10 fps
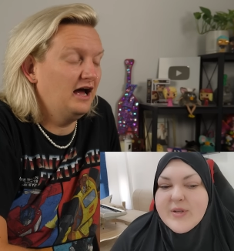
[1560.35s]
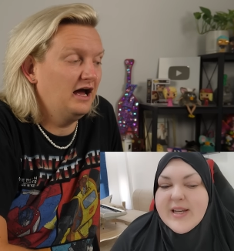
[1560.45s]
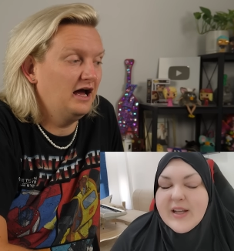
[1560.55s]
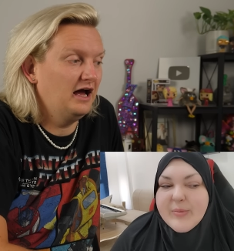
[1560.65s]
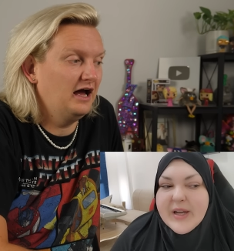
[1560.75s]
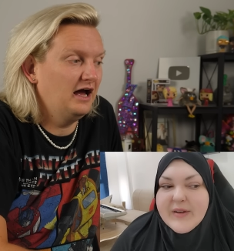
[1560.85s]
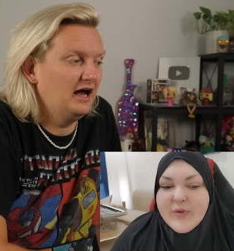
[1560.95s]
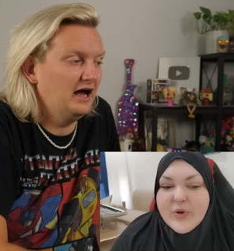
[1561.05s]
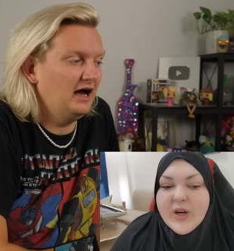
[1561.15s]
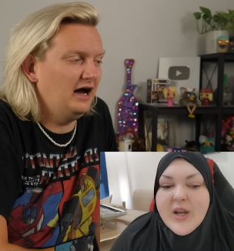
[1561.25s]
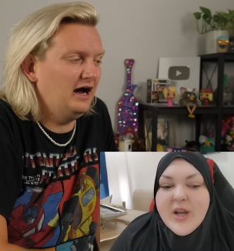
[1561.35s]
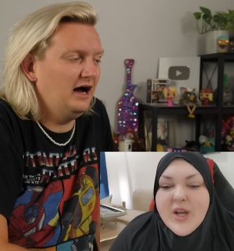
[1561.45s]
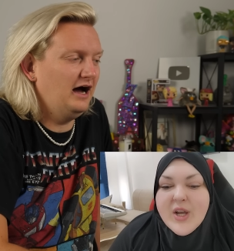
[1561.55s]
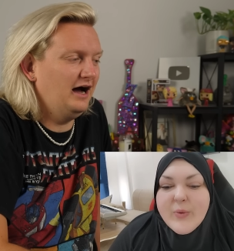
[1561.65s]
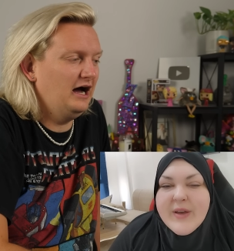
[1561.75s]
Speaker 1: hotel paid for, we
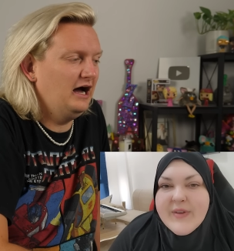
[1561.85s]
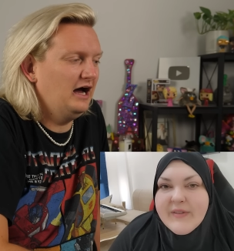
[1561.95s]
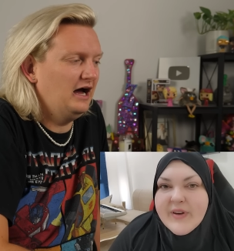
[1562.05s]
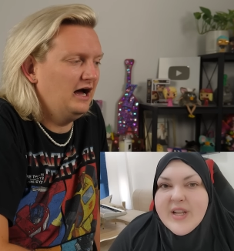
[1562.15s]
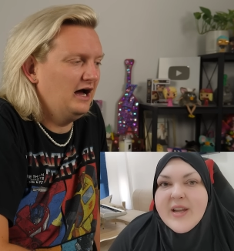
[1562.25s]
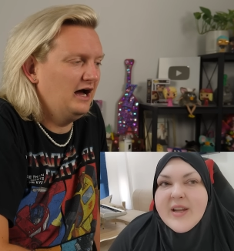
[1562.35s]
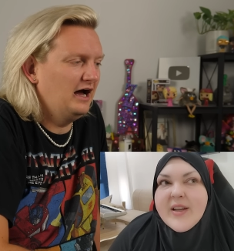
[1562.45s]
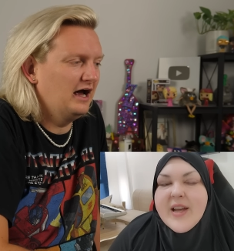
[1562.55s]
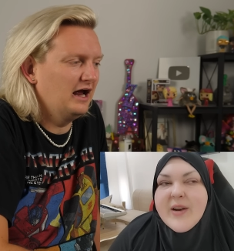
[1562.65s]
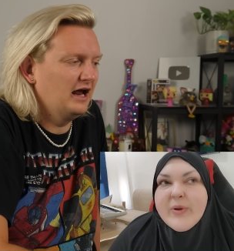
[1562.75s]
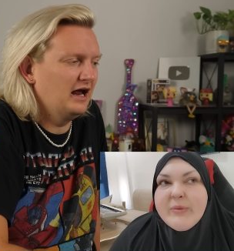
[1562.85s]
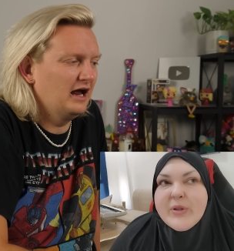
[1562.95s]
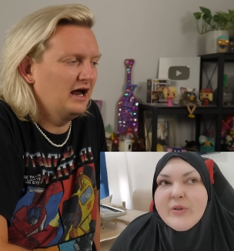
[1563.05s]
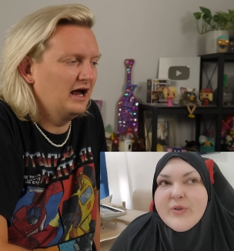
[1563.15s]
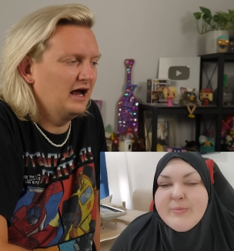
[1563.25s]
have everything, and we will
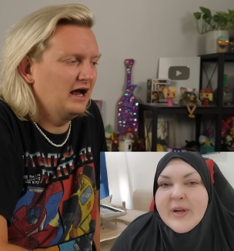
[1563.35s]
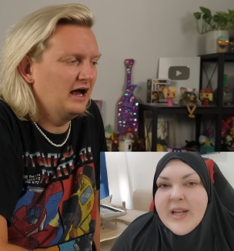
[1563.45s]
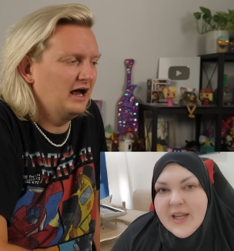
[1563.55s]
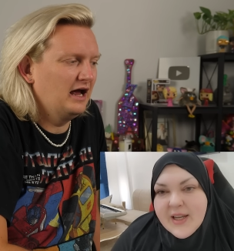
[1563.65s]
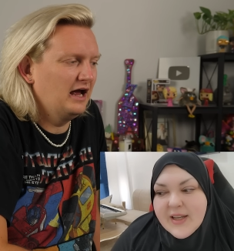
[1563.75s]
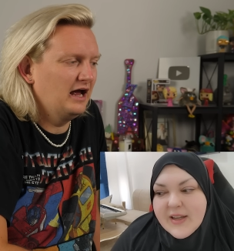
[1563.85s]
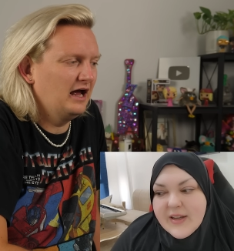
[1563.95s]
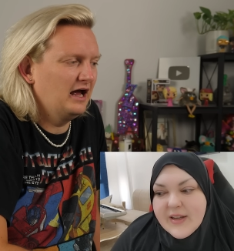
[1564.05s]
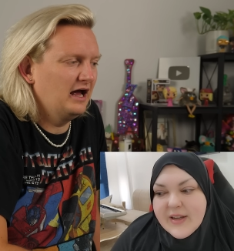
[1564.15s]
lose money